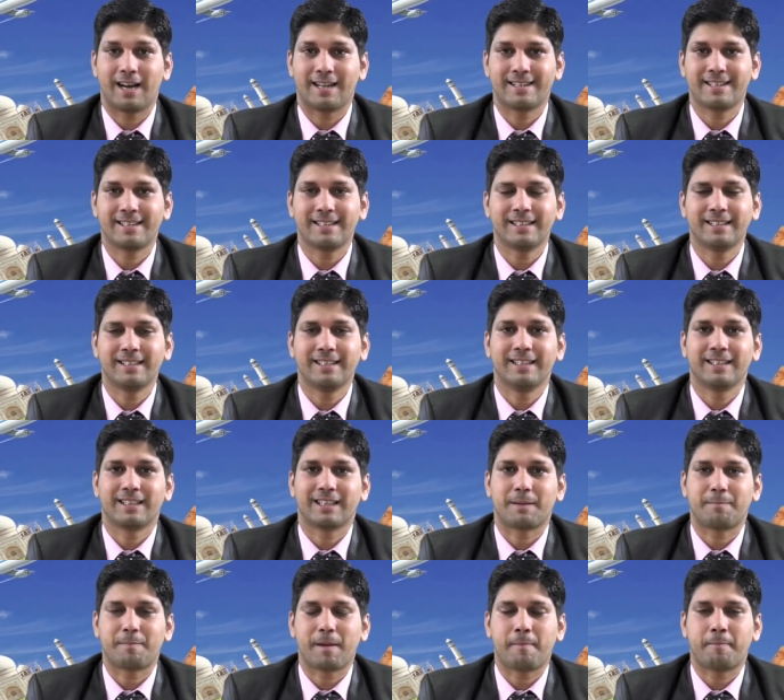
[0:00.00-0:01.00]
under
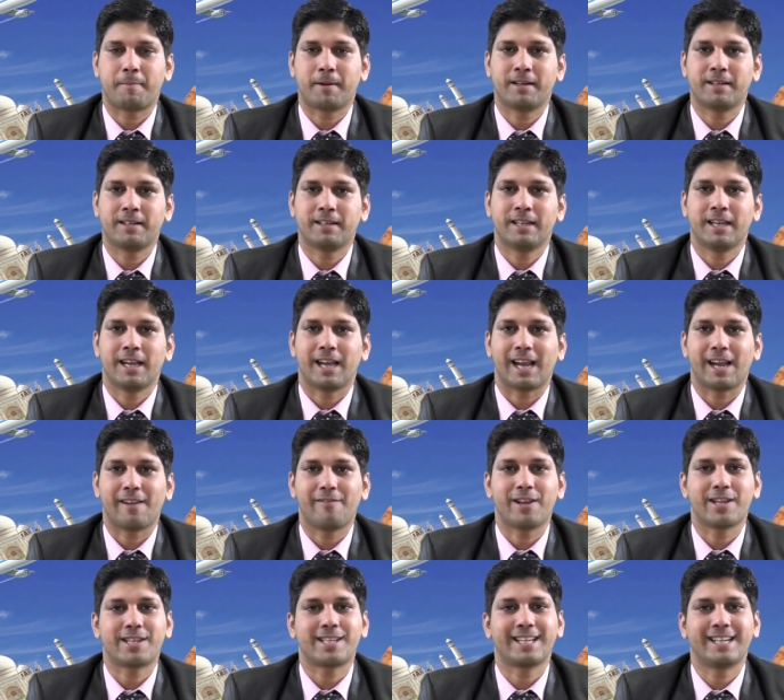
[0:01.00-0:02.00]
the paper
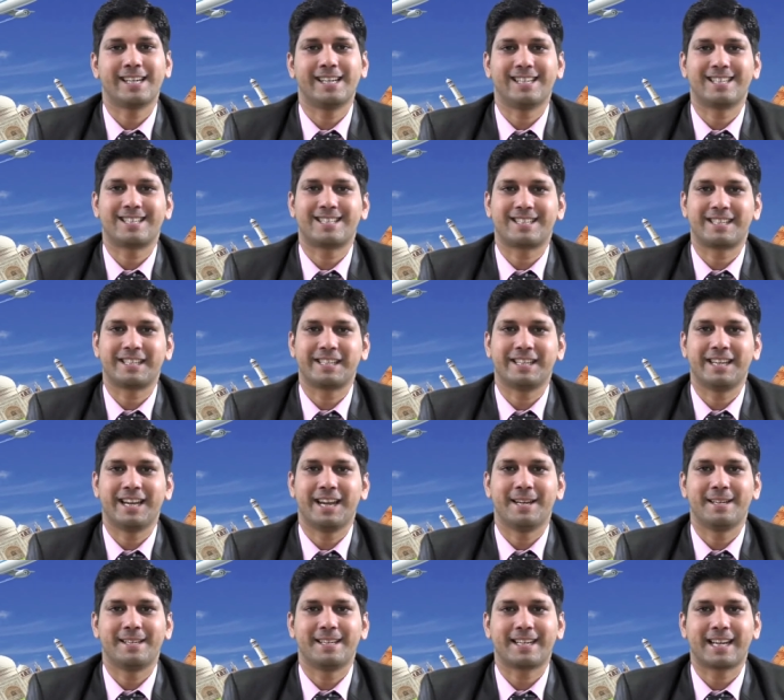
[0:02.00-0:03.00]
Aviation Industry,
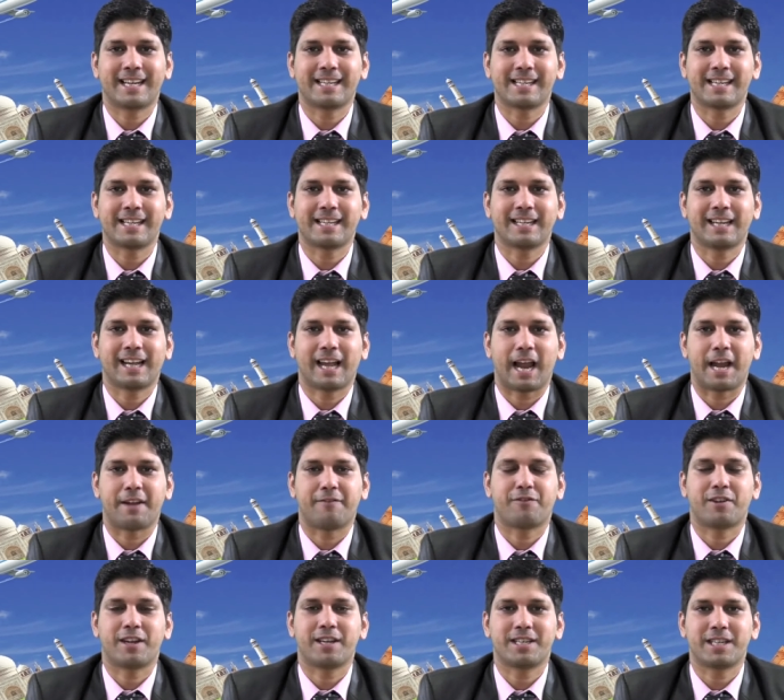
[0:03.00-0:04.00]
Ticketing
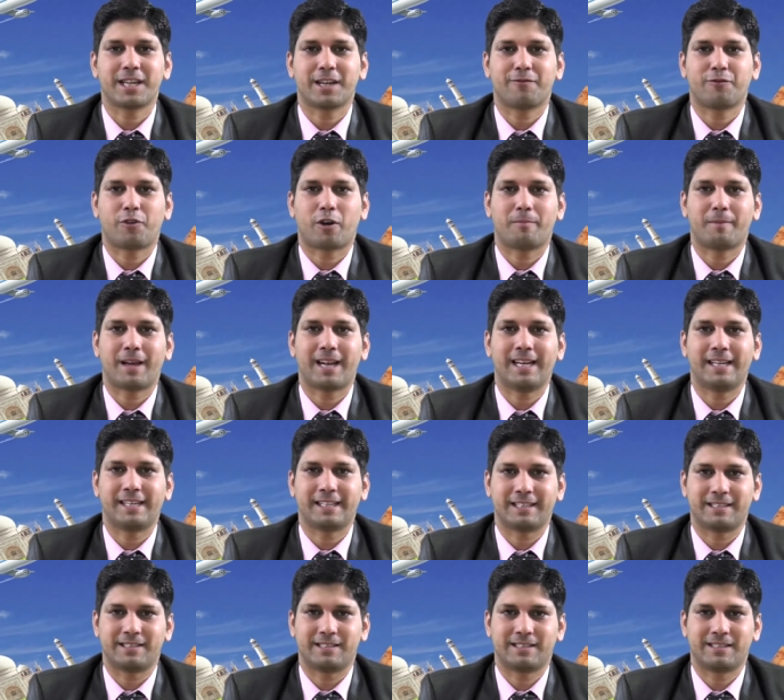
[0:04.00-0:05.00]
and Frontier
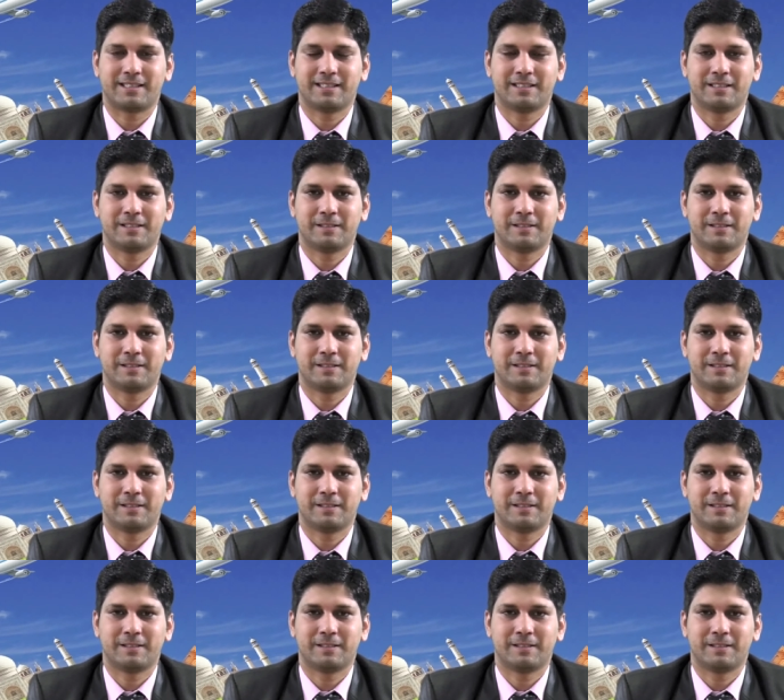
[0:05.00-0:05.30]
Formalities.